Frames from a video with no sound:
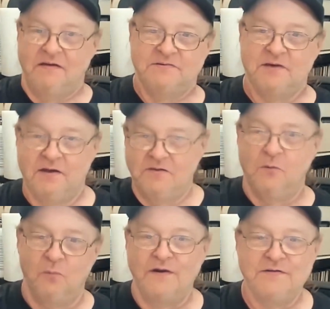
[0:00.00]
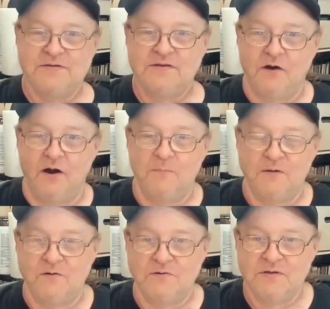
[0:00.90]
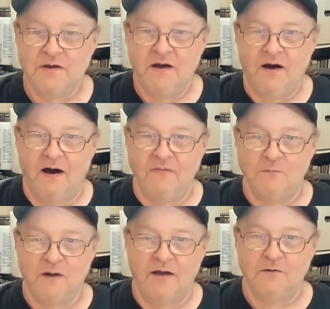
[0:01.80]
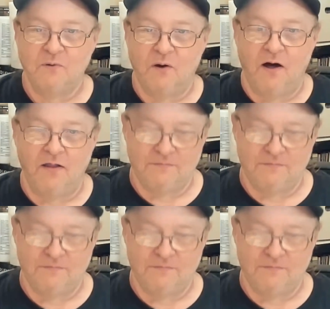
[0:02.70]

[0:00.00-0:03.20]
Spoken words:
saying you want to see Carpenters on the Rock and Roll Hall of